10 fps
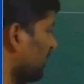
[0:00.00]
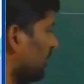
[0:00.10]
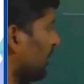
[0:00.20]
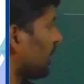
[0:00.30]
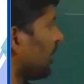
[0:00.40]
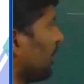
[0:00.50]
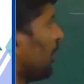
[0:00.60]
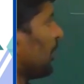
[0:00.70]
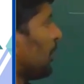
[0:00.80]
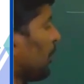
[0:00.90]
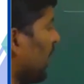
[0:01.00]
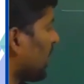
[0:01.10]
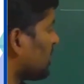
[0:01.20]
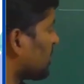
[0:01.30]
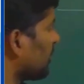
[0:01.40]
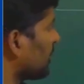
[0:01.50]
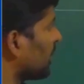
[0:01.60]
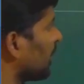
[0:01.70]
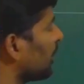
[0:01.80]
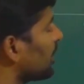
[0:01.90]
is given 2 angstroms
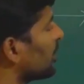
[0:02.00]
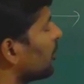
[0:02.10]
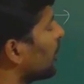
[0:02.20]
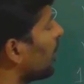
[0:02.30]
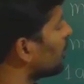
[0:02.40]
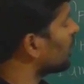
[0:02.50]
only, but we have